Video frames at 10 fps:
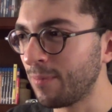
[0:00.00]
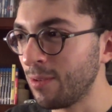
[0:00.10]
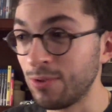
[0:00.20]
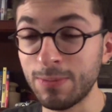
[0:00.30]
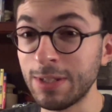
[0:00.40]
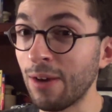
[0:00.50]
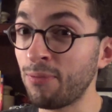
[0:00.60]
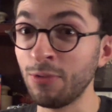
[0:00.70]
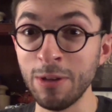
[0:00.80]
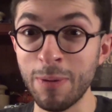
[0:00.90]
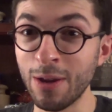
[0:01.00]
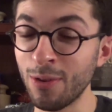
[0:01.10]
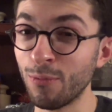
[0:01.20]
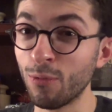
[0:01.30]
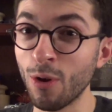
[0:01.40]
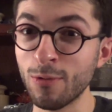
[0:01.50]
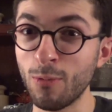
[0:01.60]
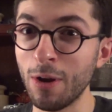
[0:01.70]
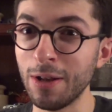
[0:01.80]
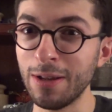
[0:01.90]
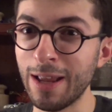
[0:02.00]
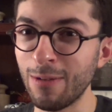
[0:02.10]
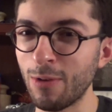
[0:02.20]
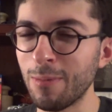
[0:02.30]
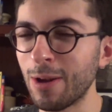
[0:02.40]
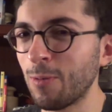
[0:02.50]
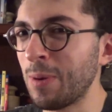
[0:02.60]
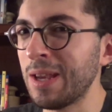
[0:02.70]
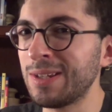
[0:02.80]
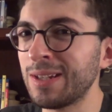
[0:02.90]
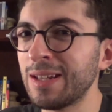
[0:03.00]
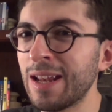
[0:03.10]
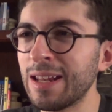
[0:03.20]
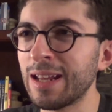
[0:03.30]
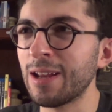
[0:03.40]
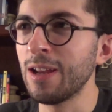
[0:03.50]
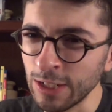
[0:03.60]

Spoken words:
It was definitely better than Rogue One. It had way better pacing and editing.